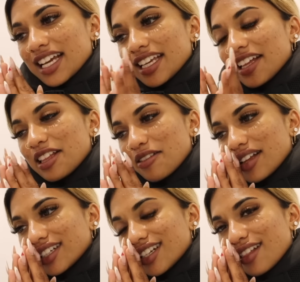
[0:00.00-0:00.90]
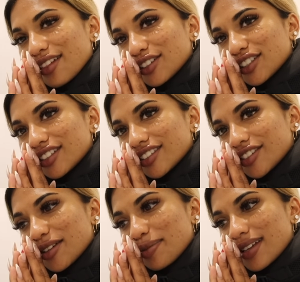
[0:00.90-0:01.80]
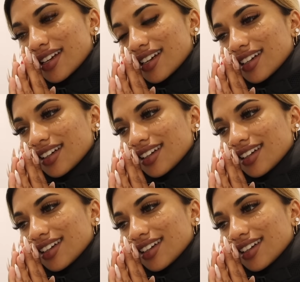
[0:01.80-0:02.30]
Yeah, this is actually such a good trip. Like,